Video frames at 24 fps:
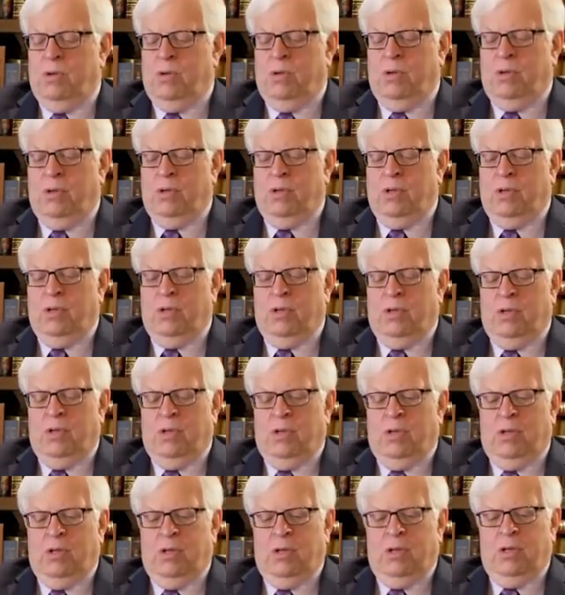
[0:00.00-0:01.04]

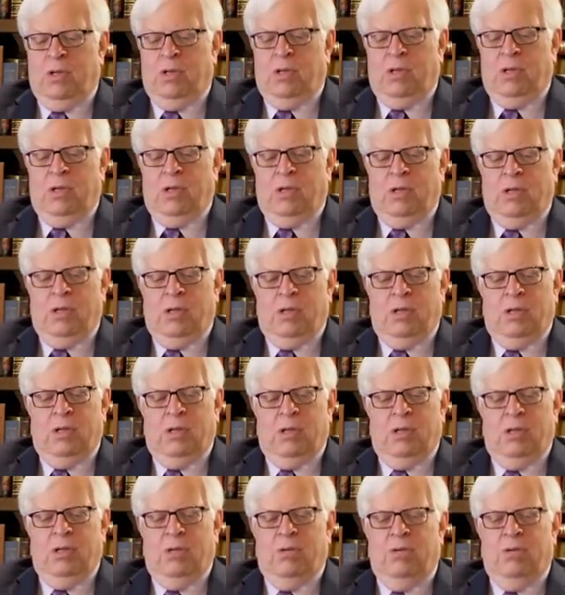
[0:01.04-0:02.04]
Nobody speaks.